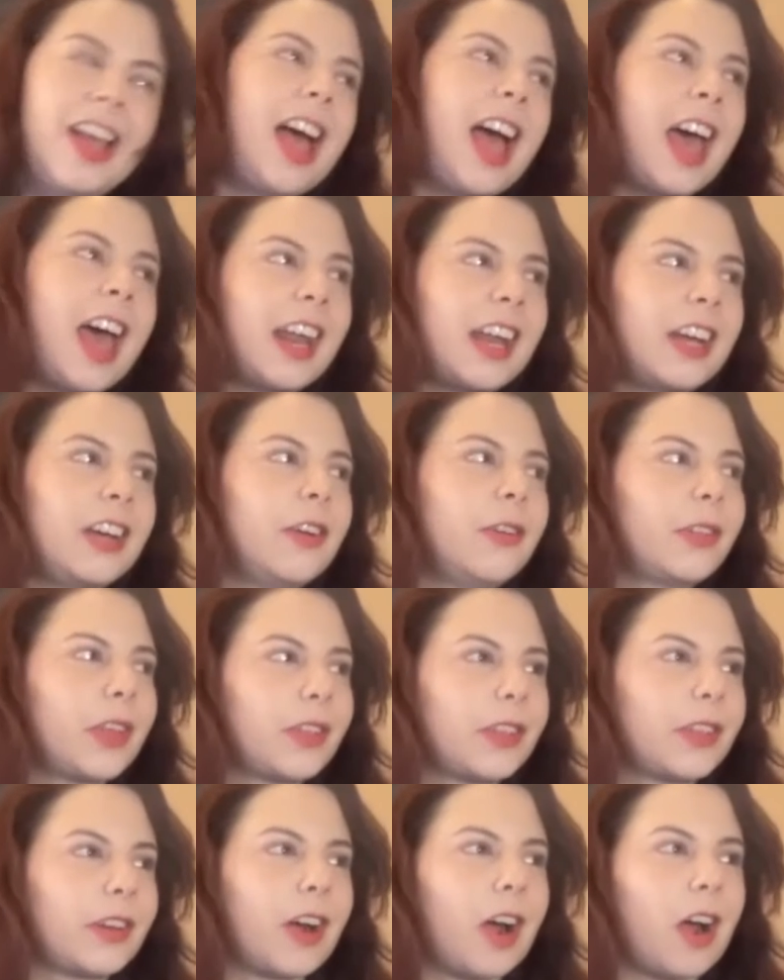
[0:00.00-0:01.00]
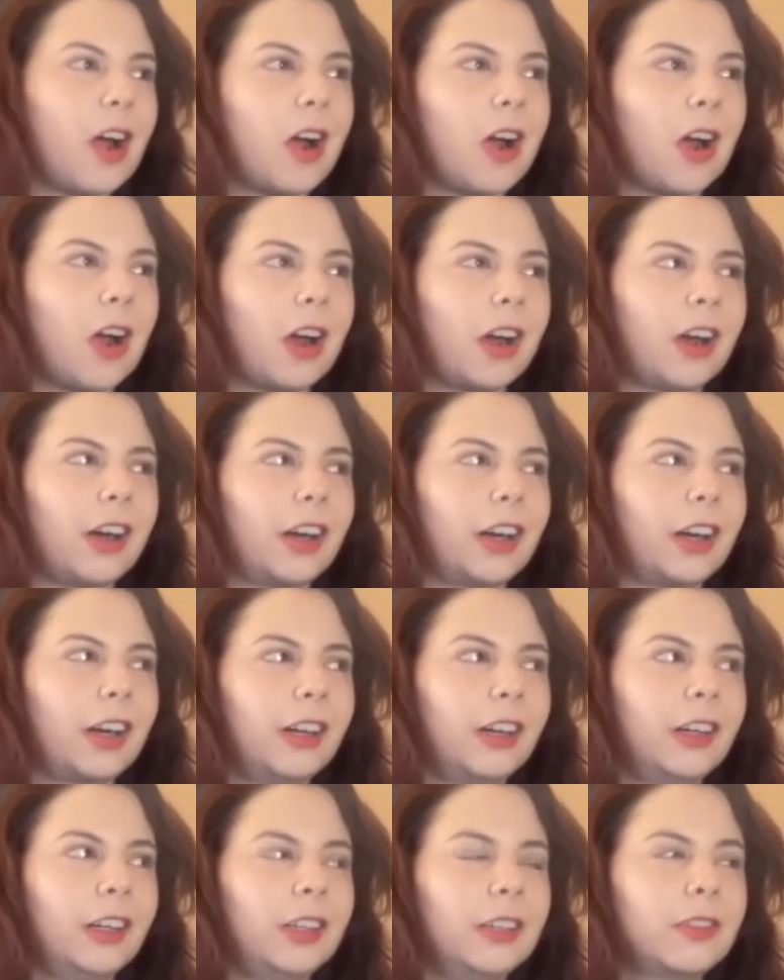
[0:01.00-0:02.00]
And I know that there are
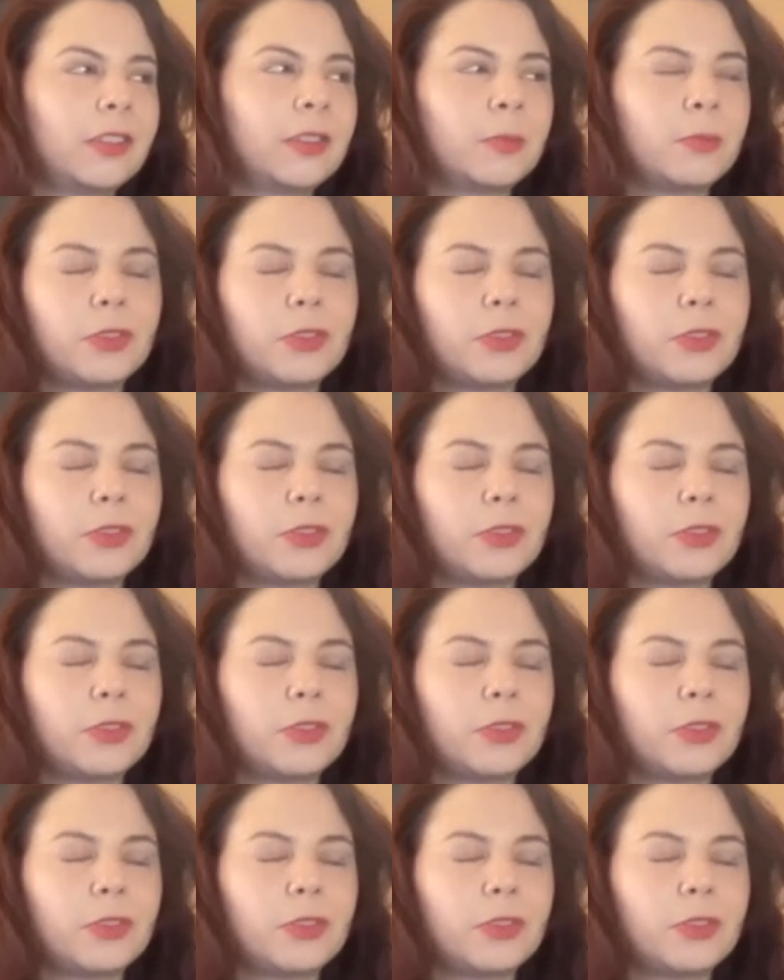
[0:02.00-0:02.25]
some